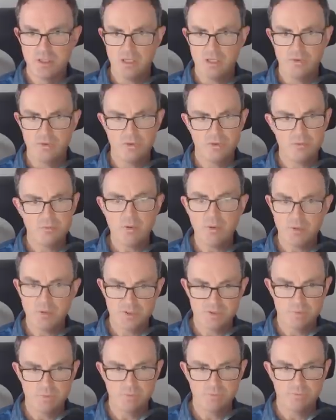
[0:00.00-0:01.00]
and
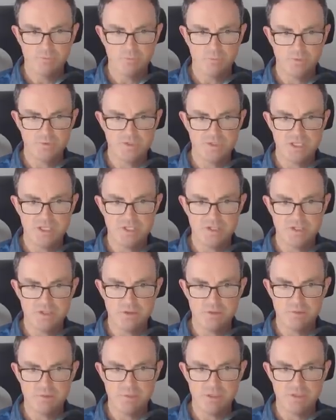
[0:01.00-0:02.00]
thermometer would force these
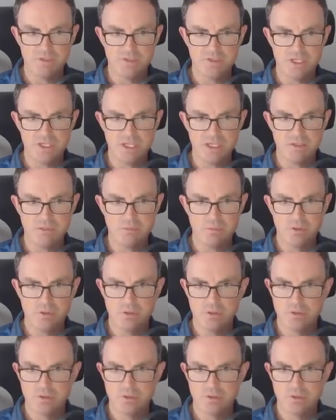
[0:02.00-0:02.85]
two to be the same.